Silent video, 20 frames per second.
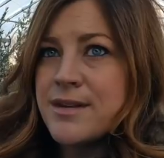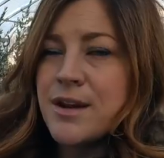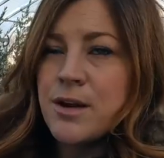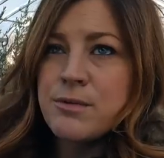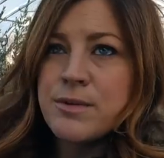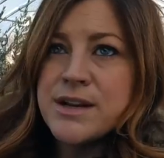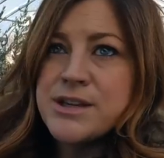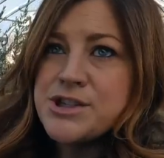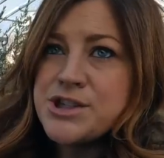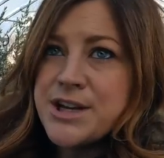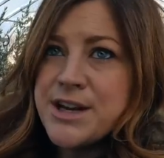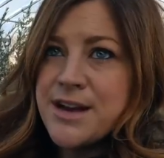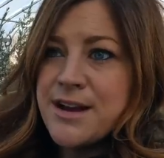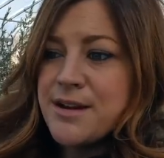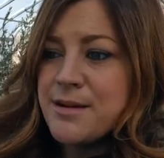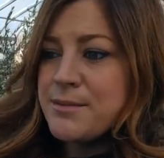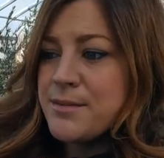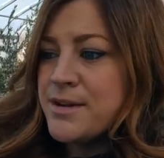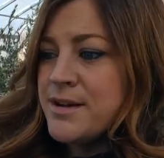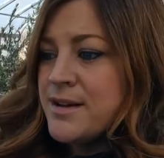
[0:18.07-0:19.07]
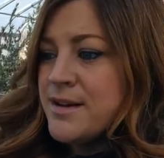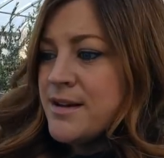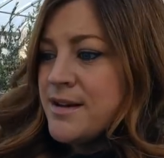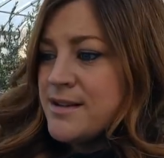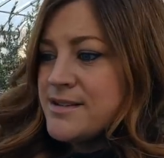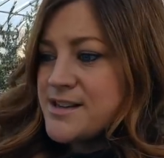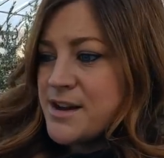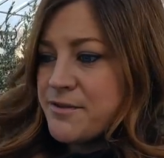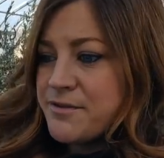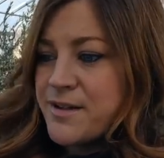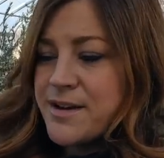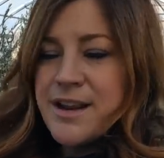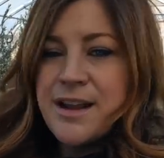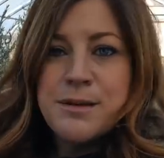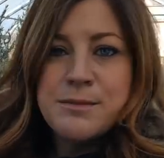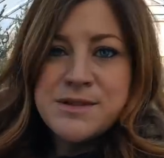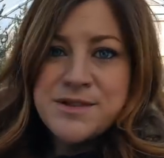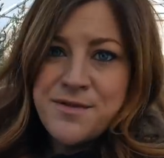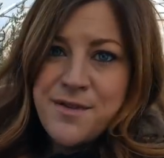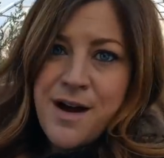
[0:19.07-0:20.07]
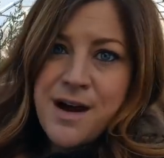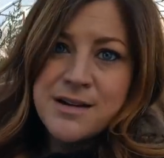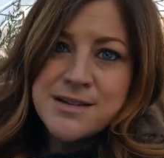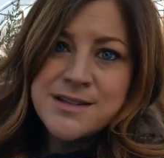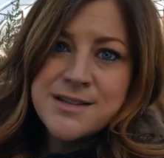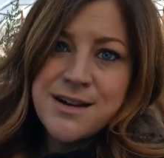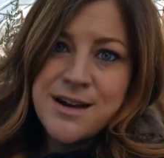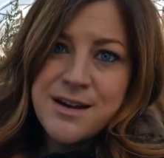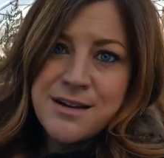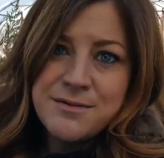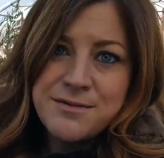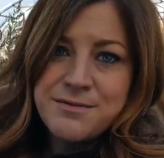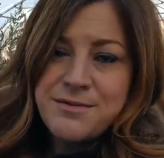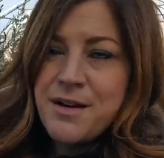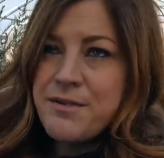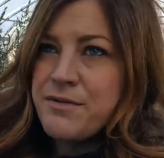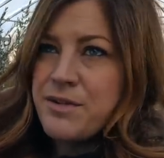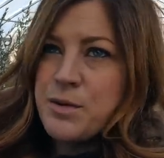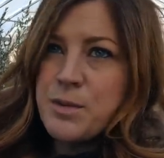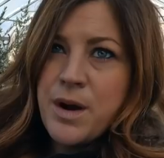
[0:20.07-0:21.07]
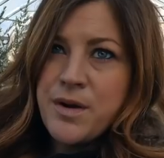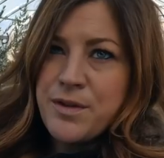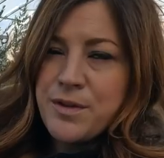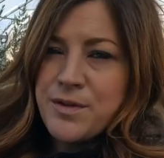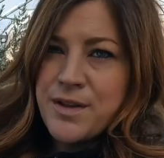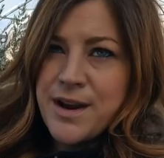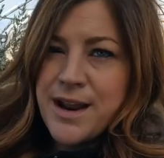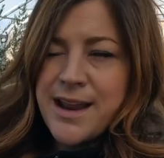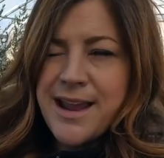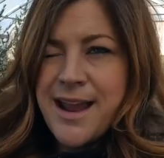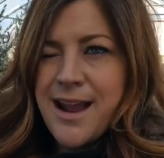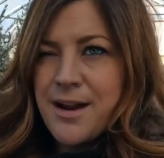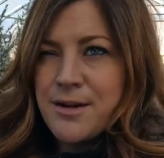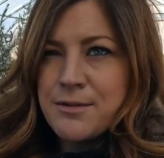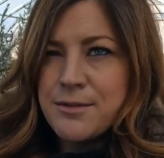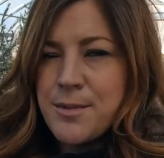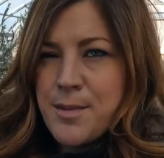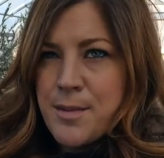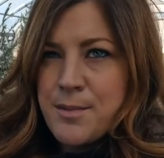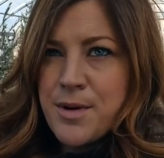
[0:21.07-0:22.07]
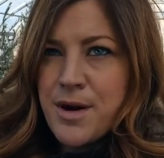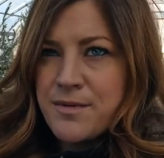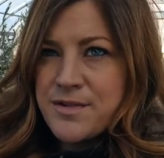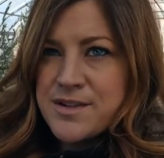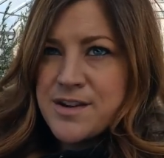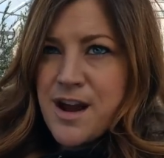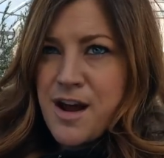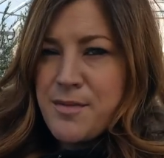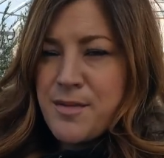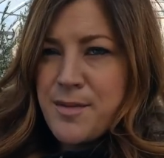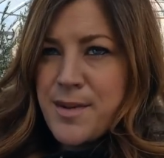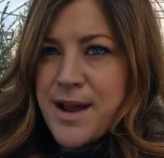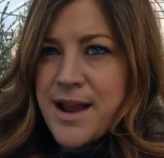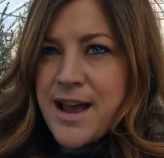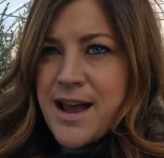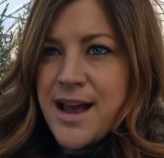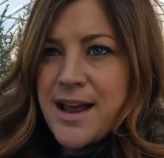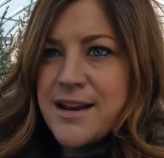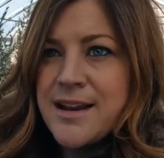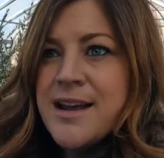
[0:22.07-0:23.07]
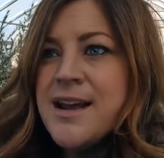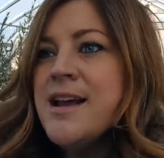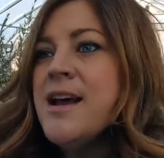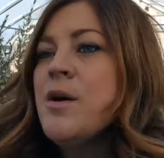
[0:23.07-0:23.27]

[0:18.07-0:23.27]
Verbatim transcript: Eryngium, Delphinium's Foxglove, a few other that I can't remember off the top of my head.